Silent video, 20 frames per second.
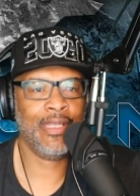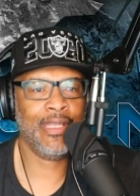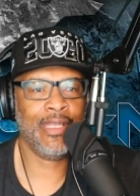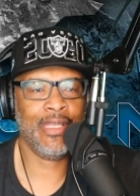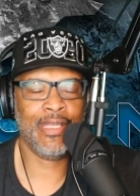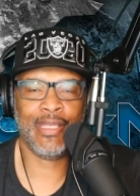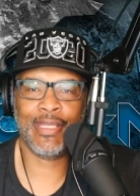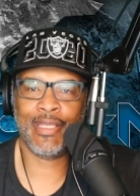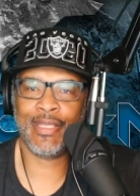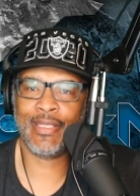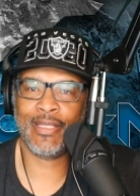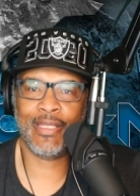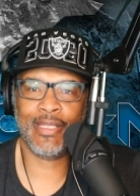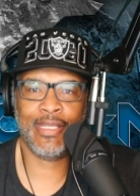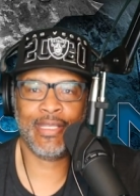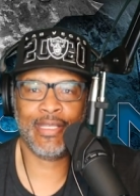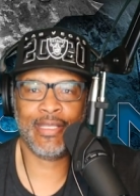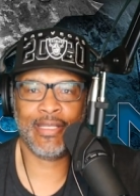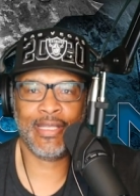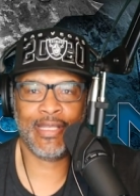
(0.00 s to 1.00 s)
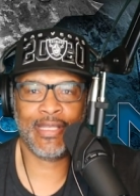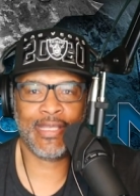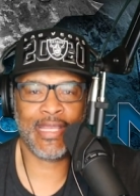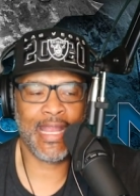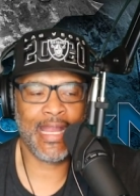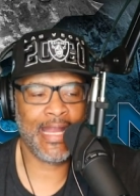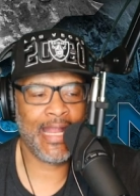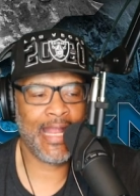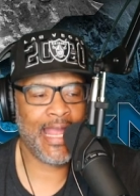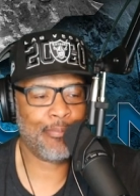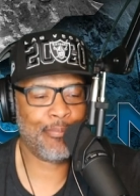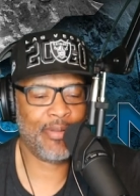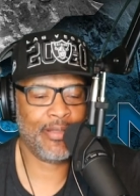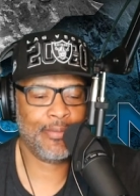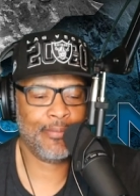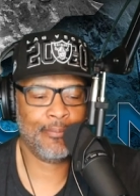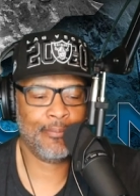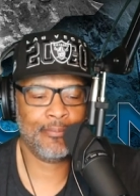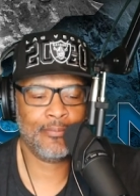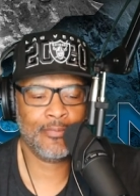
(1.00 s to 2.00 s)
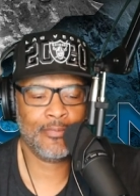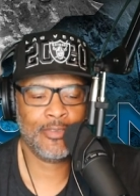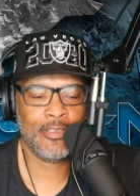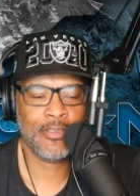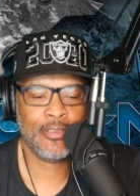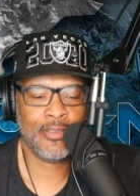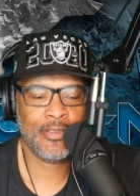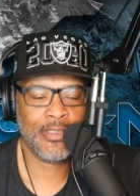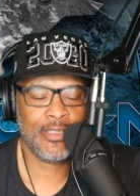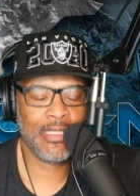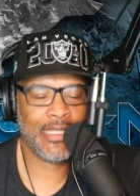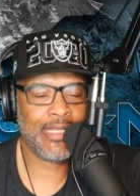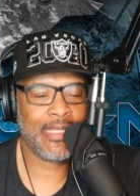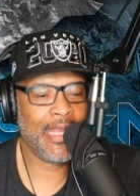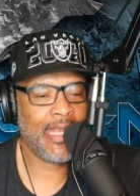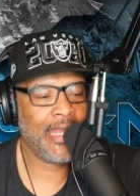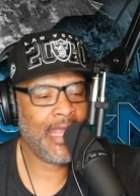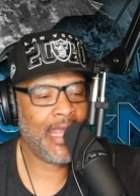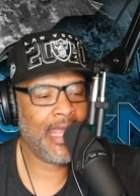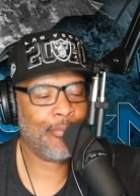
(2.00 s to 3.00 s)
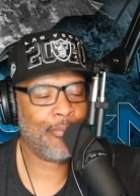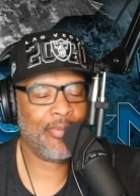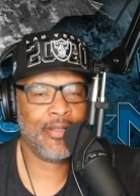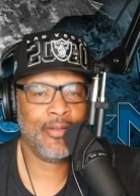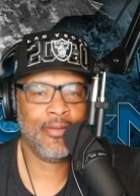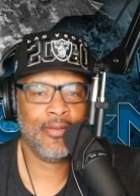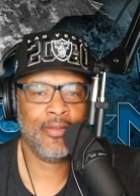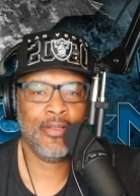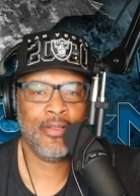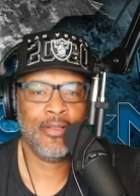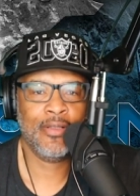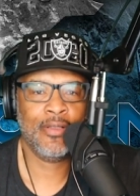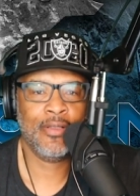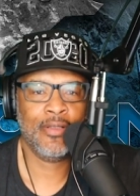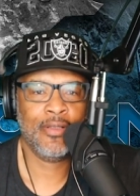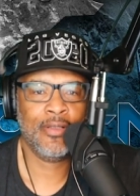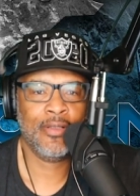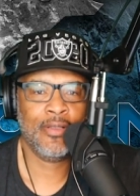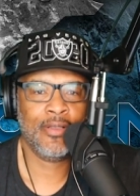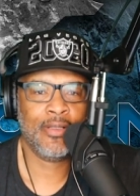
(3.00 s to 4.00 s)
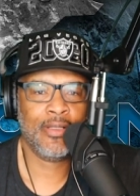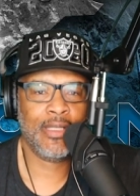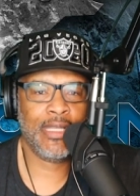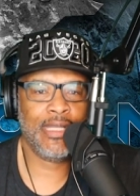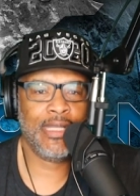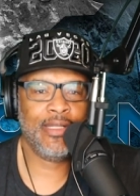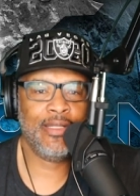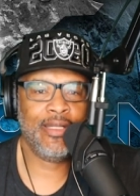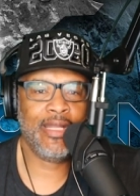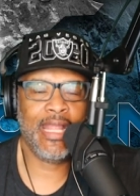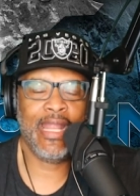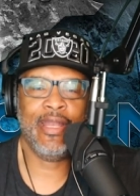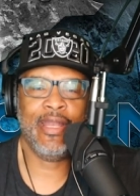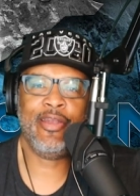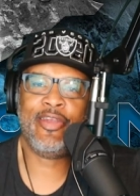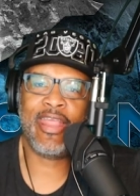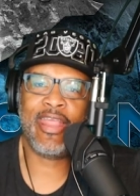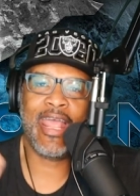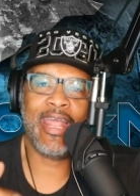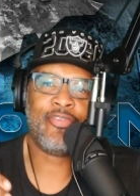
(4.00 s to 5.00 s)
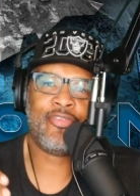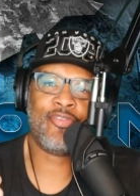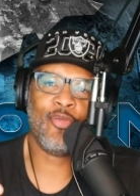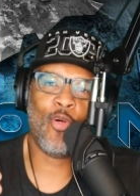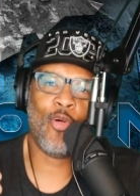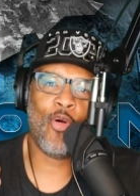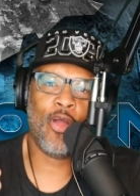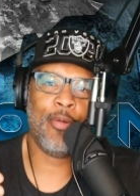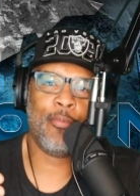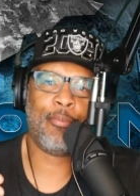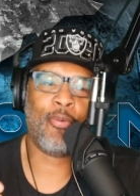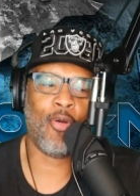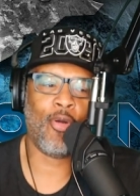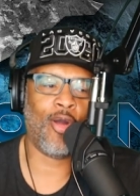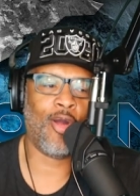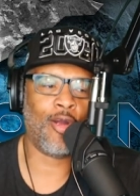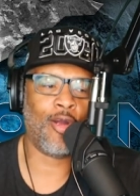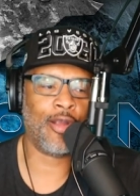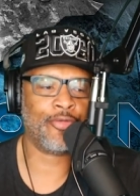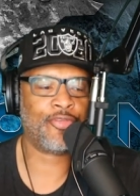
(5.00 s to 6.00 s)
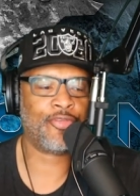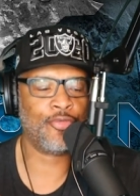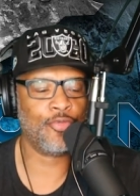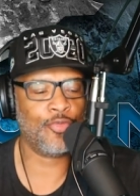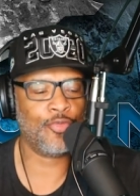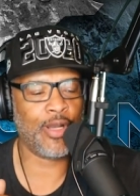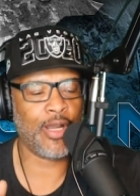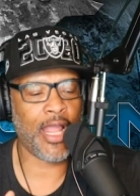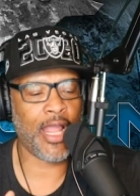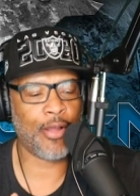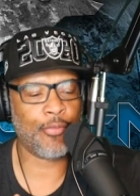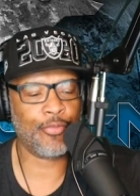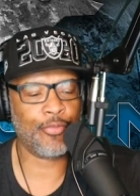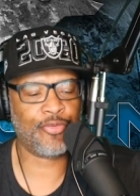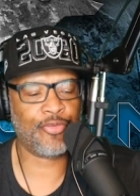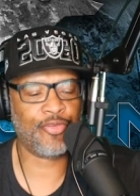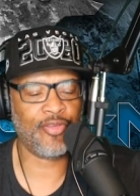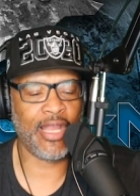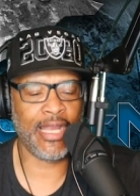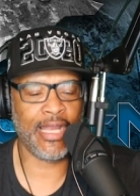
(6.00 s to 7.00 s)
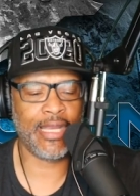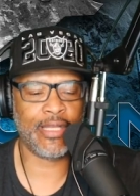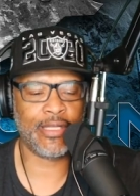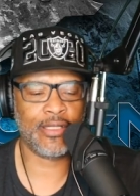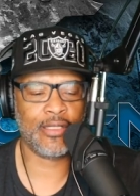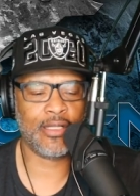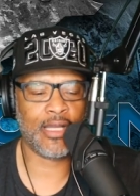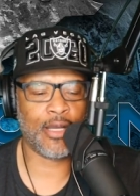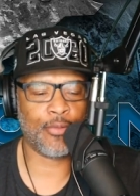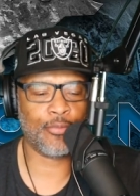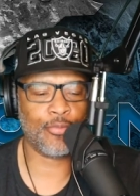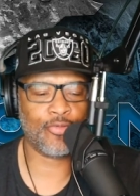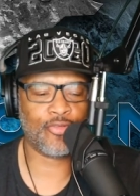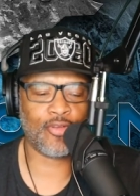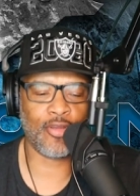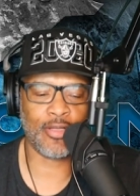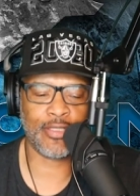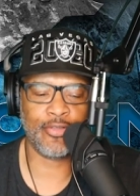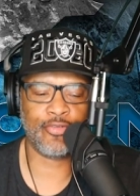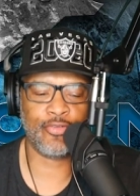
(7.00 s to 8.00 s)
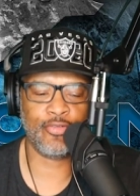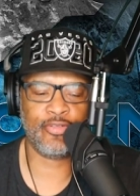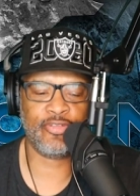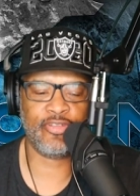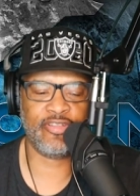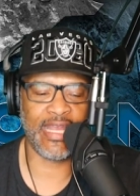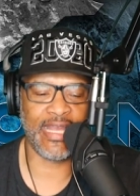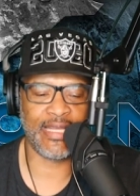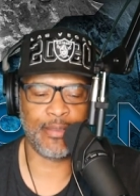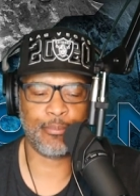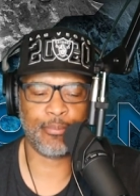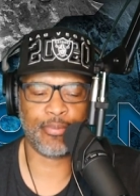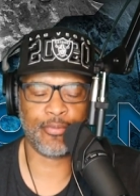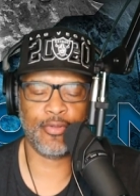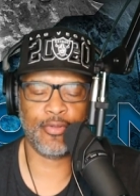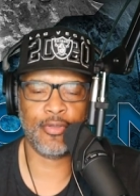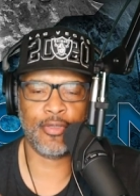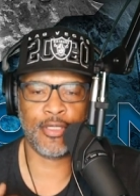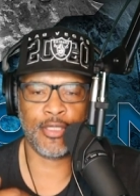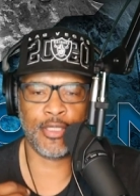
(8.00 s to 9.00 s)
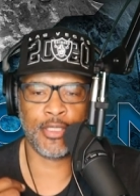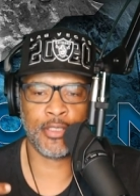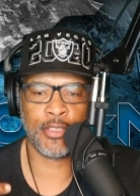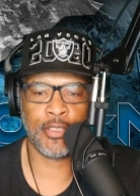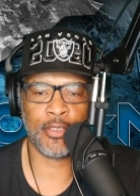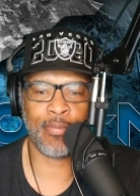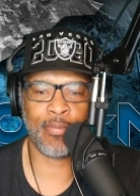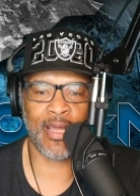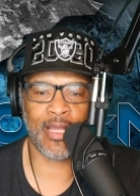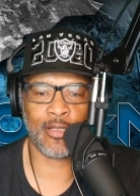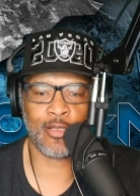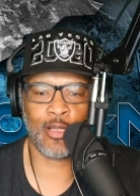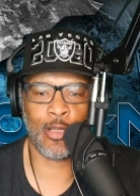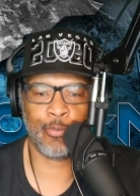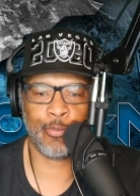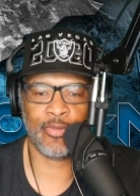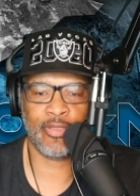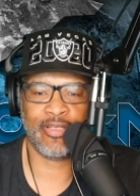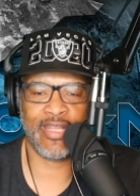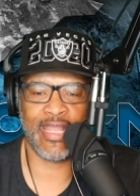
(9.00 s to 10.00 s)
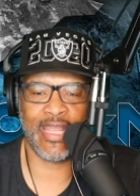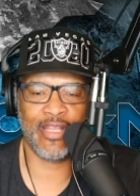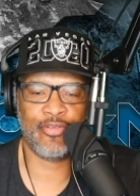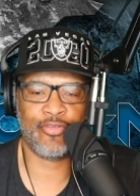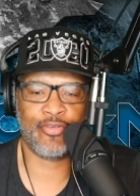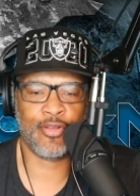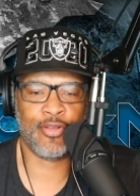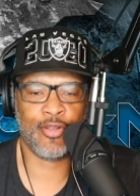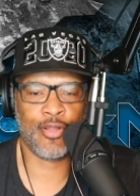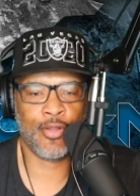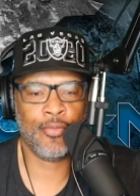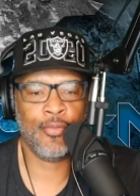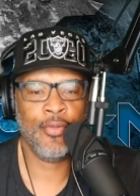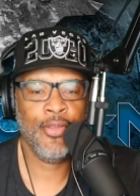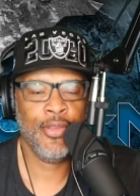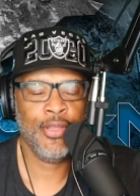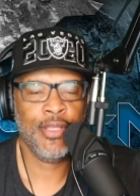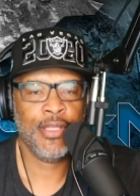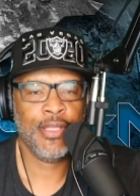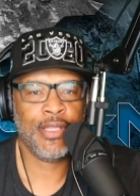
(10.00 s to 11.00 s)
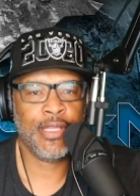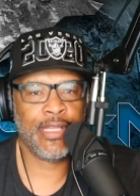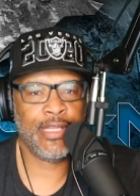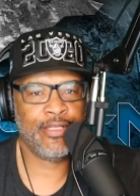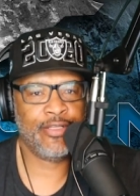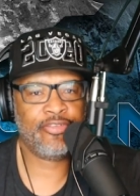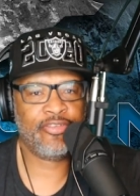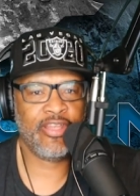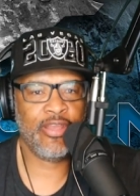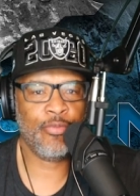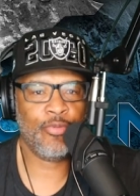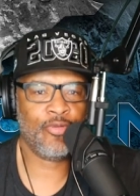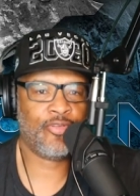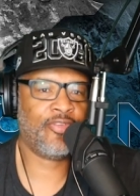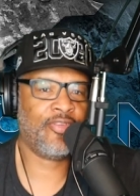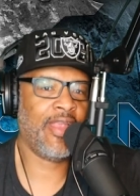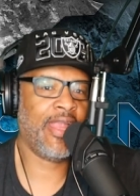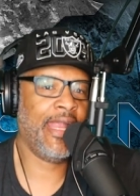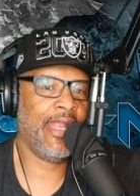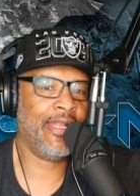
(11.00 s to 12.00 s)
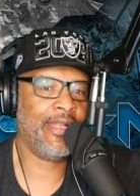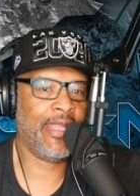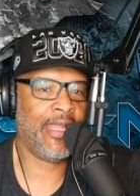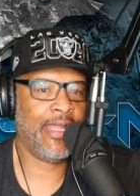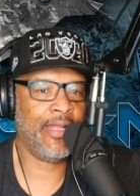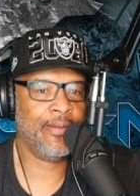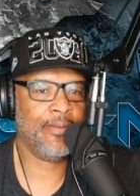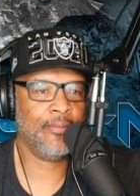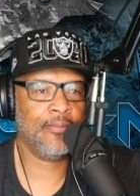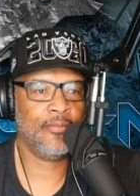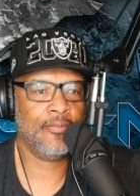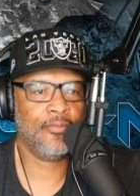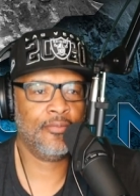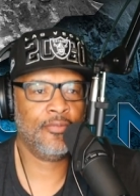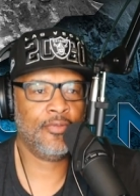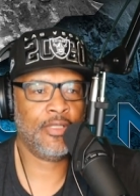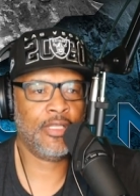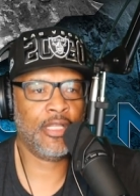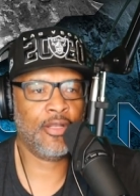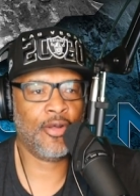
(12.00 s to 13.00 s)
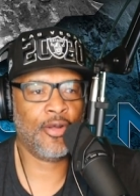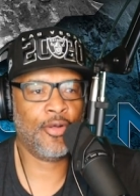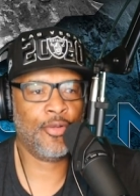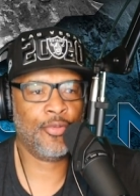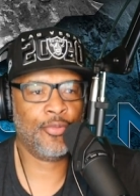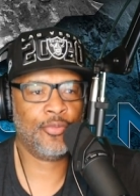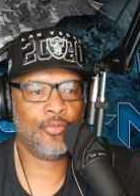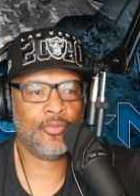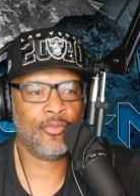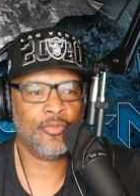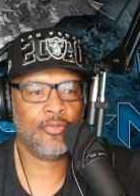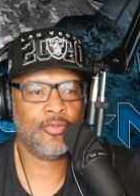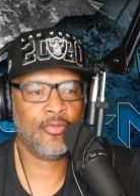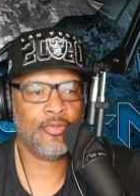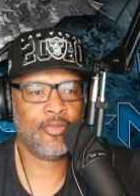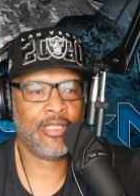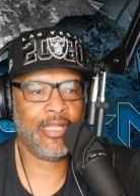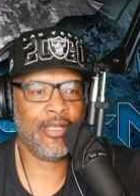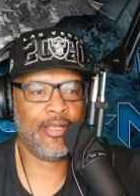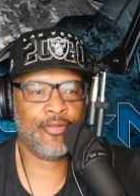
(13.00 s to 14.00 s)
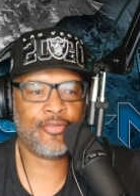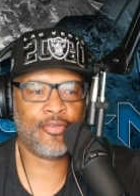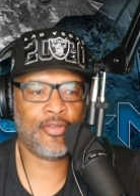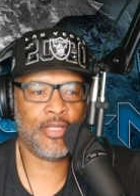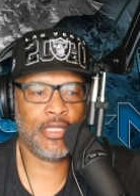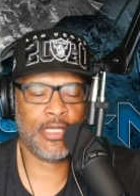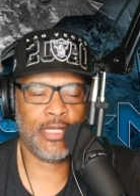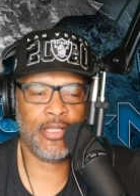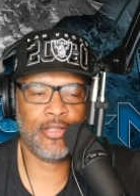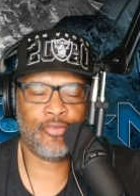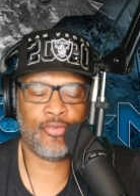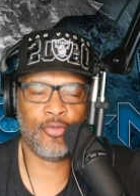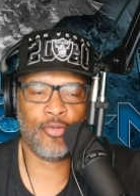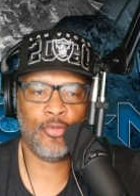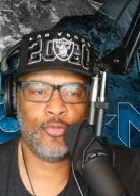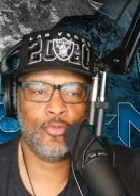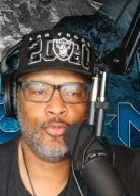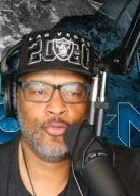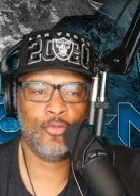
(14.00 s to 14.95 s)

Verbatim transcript: it, it, it can't happen. It can't happen. And and that's on par to what I was saying. I was talking to Shape uh, about a couple of days ago, and she was saying that, you know, there's a hustle